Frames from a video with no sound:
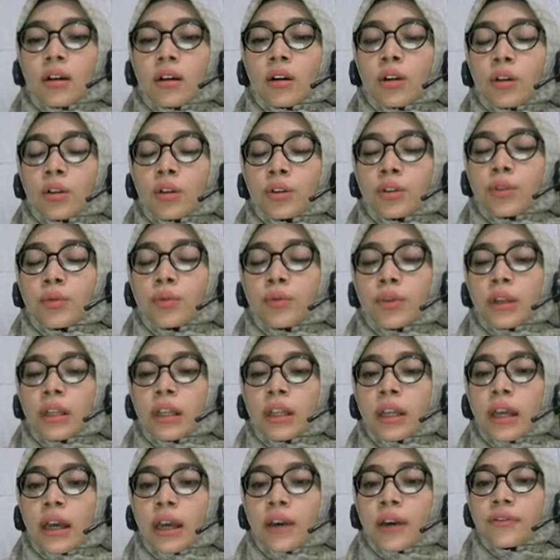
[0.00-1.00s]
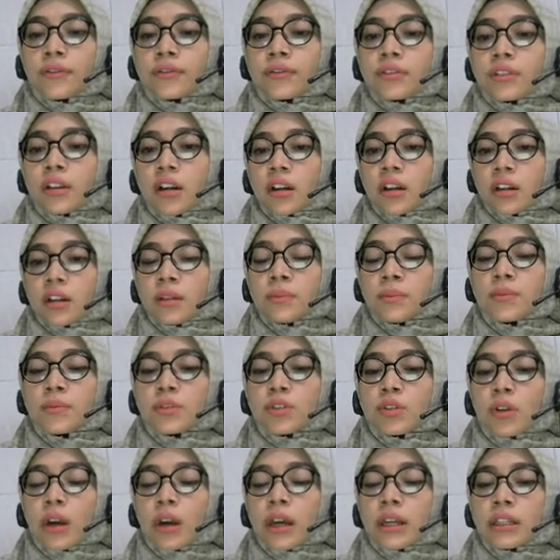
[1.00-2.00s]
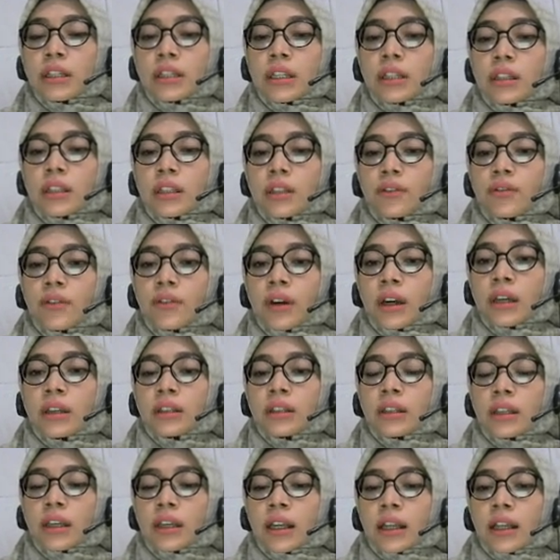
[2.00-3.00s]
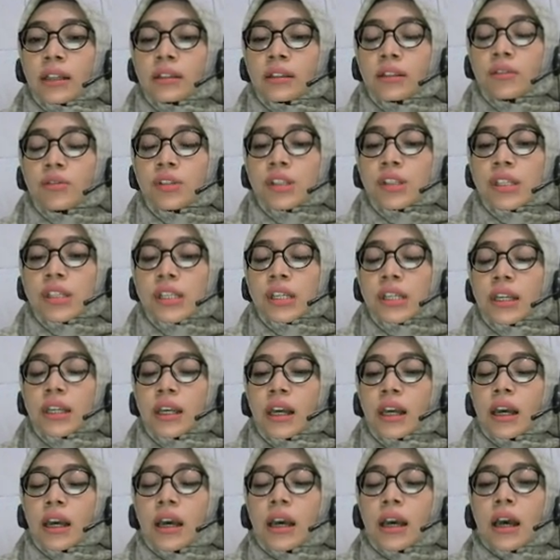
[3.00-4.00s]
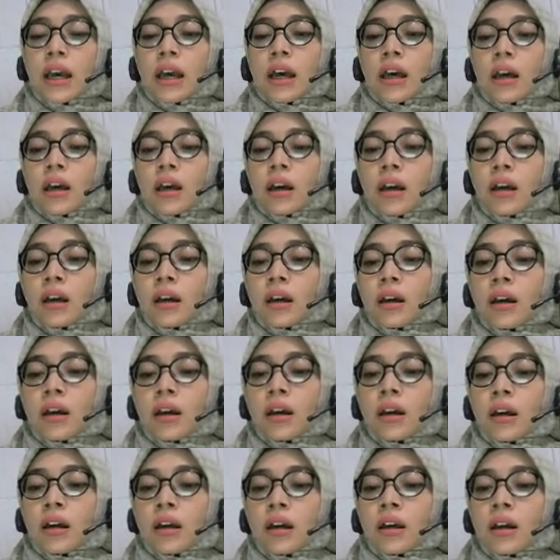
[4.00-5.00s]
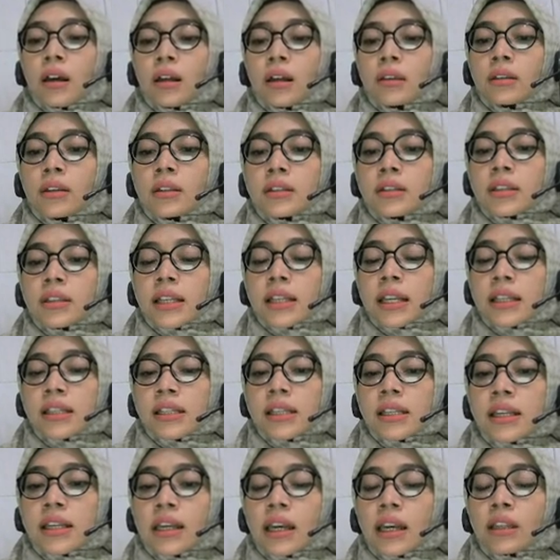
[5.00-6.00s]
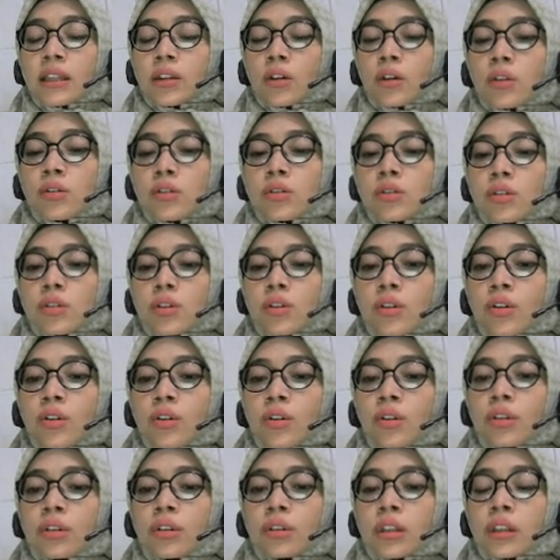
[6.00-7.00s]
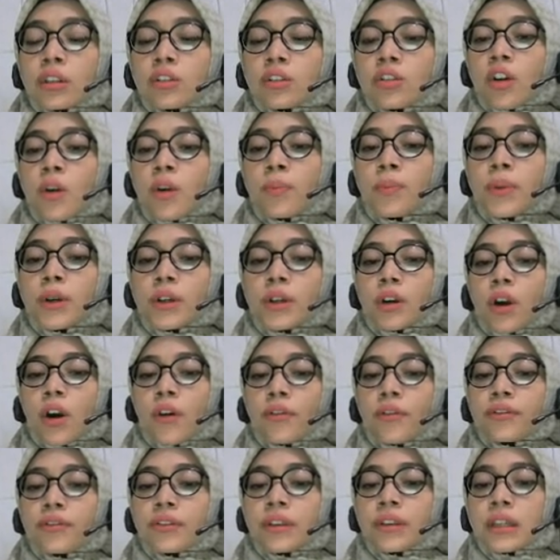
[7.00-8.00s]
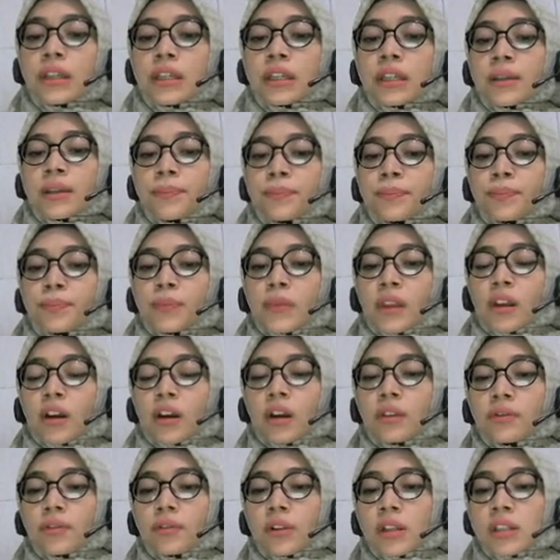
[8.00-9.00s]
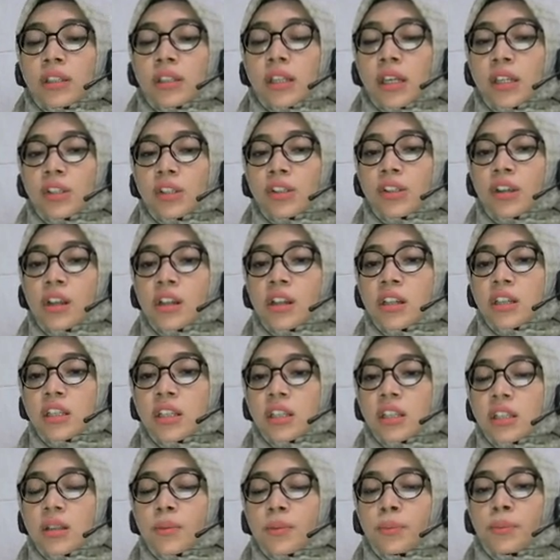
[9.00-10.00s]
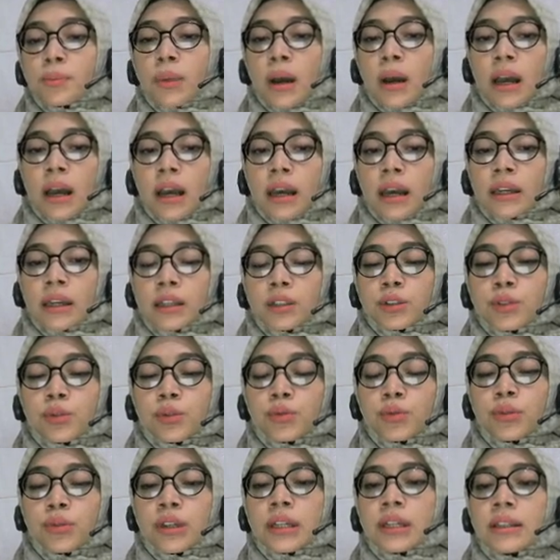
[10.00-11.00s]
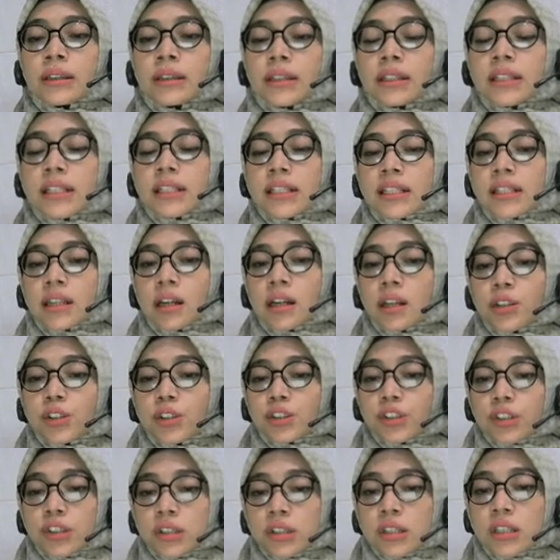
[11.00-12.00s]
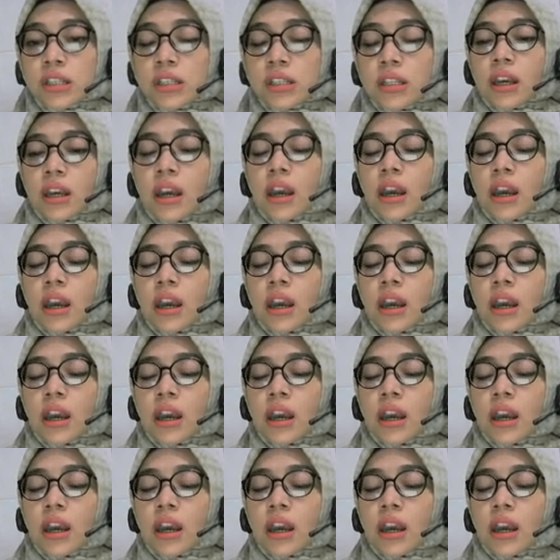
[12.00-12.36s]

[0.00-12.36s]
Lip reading: or you will have time to identify the characteristic, the setting, and also the topic of the conversations by doing the discussions.